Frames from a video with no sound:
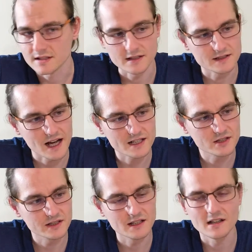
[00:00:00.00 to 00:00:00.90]
It's
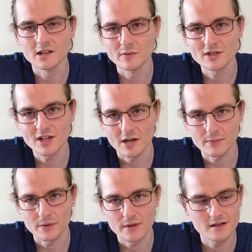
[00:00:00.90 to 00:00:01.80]
actually a little bit
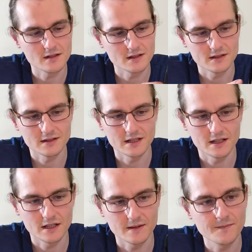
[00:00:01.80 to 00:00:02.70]
sharper with
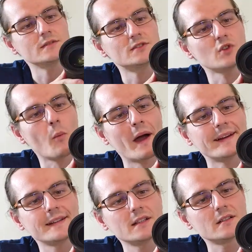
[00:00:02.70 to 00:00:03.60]
the
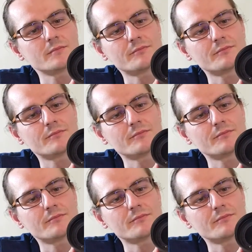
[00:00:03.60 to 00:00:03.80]
SONY